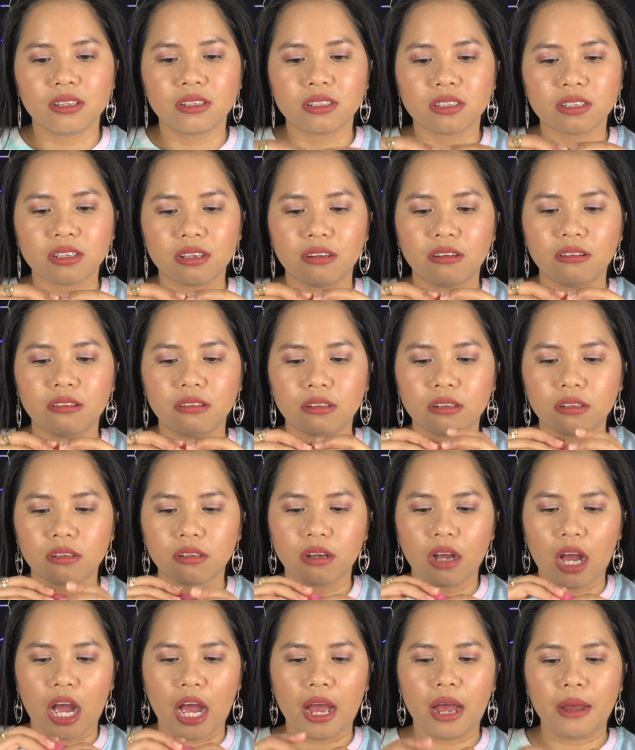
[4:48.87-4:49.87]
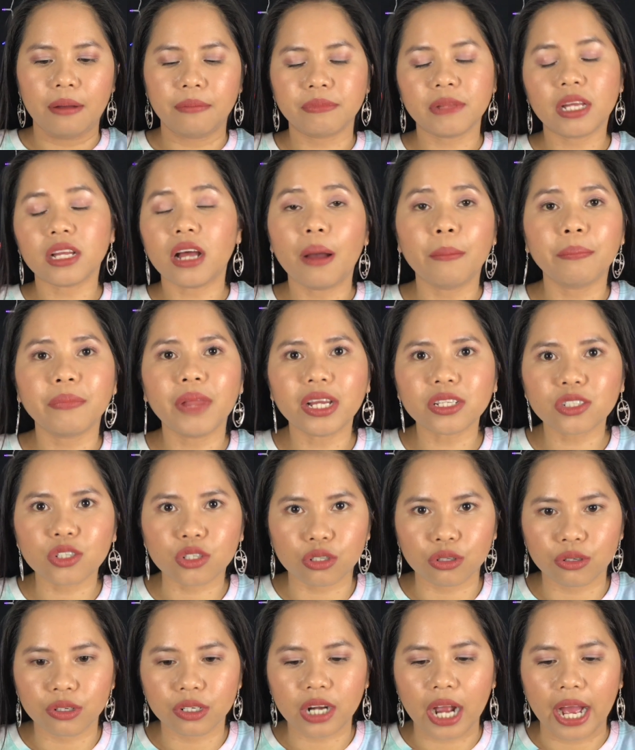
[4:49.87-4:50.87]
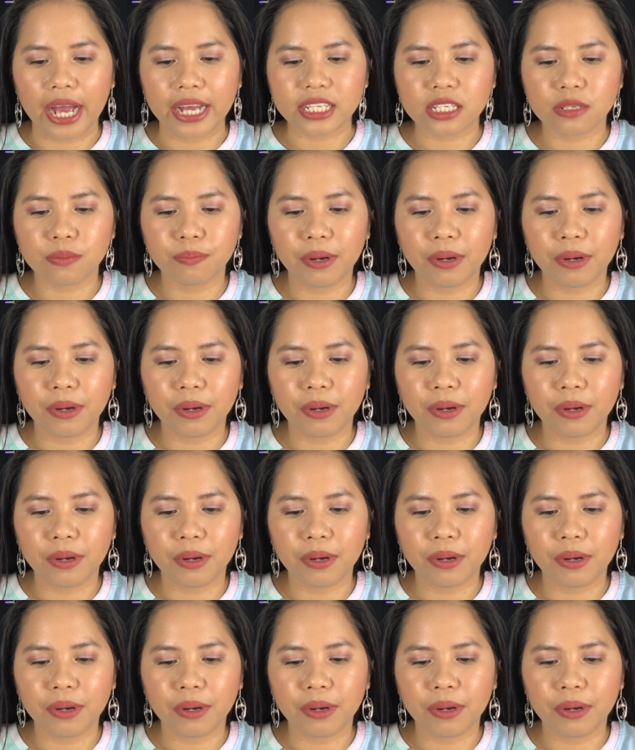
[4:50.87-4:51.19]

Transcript: So I'm not sure, guys,